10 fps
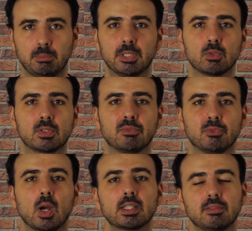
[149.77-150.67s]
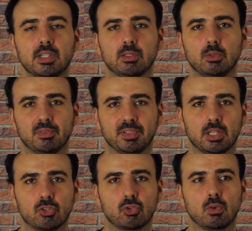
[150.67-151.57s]
because if you activate the
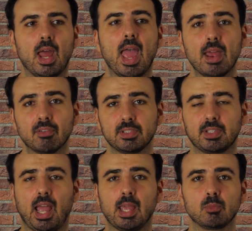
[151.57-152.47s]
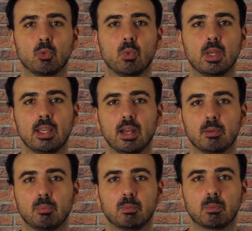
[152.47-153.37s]
notification every time we
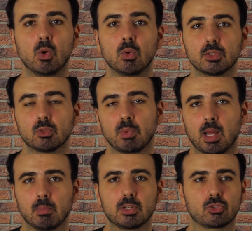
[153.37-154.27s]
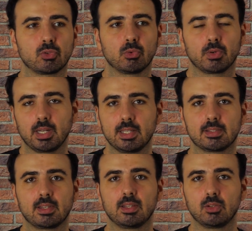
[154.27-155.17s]
are going to publish or
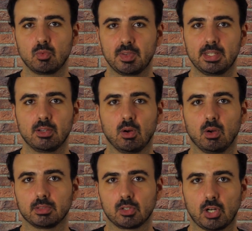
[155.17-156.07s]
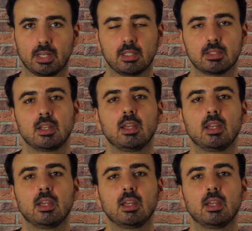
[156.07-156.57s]
release a new video on the channel,